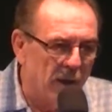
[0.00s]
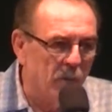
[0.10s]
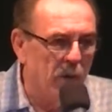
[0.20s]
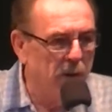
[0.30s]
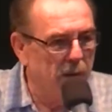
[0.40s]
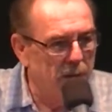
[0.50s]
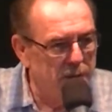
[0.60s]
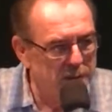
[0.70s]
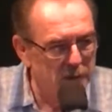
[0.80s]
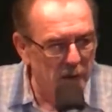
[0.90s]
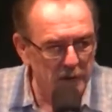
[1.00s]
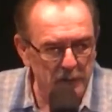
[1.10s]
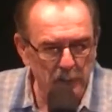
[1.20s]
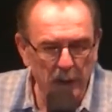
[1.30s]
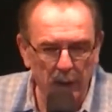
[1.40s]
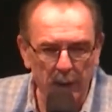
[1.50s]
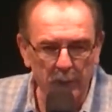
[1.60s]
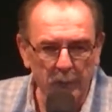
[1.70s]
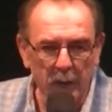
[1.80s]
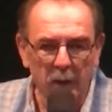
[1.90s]
I want God to talk to
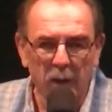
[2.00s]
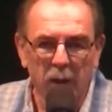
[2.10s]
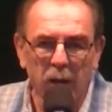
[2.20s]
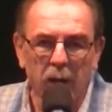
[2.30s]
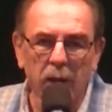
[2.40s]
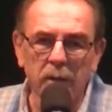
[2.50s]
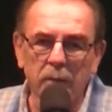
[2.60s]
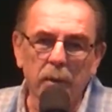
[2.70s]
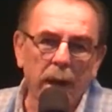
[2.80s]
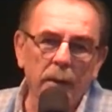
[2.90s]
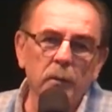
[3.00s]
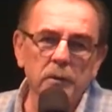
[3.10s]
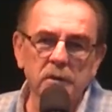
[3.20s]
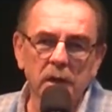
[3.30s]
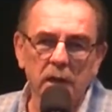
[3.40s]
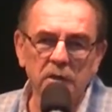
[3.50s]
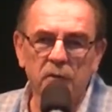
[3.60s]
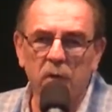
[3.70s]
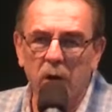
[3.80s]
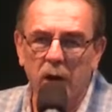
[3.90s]
me. And the Bible says
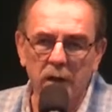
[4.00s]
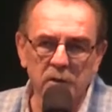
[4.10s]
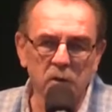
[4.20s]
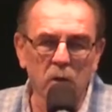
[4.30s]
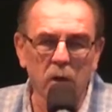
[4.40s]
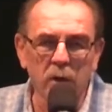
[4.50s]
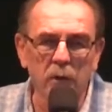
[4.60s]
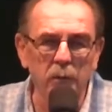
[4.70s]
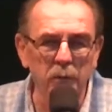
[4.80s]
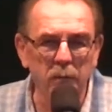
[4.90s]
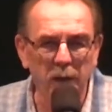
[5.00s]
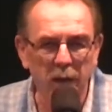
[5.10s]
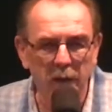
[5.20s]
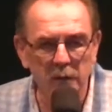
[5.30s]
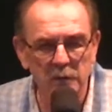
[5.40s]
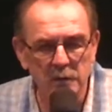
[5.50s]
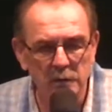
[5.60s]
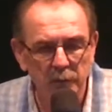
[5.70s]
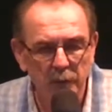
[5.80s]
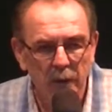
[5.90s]
for us who are human
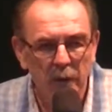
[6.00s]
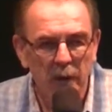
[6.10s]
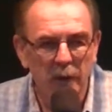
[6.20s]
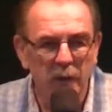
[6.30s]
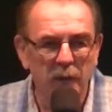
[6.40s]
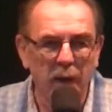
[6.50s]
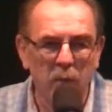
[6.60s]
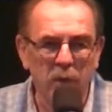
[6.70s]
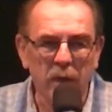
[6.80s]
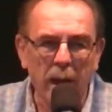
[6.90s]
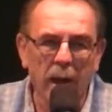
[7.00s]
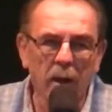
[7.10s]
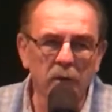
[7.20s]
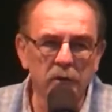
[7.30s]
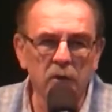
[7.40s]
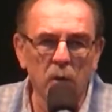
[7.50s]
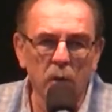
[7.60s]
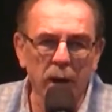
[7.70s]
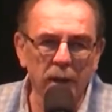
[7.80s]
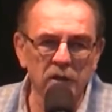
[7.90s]
beings that without
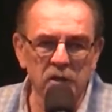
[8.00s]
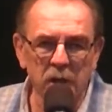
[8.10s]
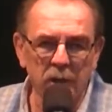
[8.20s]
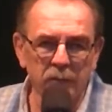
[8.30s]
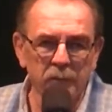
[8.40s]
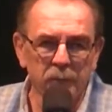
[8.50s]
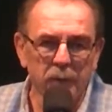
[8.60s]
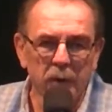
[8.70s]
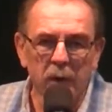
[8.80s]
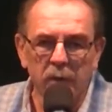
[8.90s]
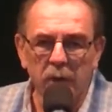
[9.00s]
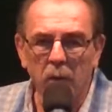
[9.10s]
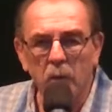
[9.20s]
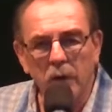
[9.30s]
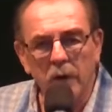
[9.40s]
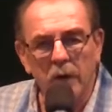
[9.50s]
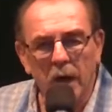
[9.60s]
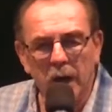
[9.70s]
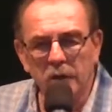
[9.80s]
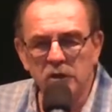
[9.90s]
correction that we are
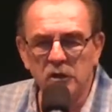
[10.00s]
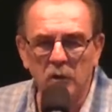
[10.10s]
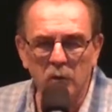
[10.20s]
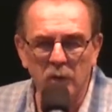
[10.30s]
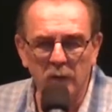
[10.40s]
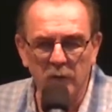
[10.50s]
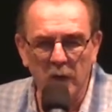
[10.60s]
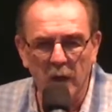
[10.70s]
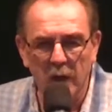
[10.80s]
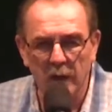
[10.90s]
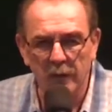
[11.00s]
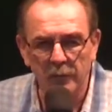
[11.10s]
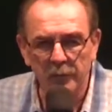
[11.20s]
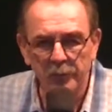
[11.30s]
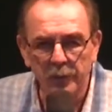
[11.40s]
not children of God.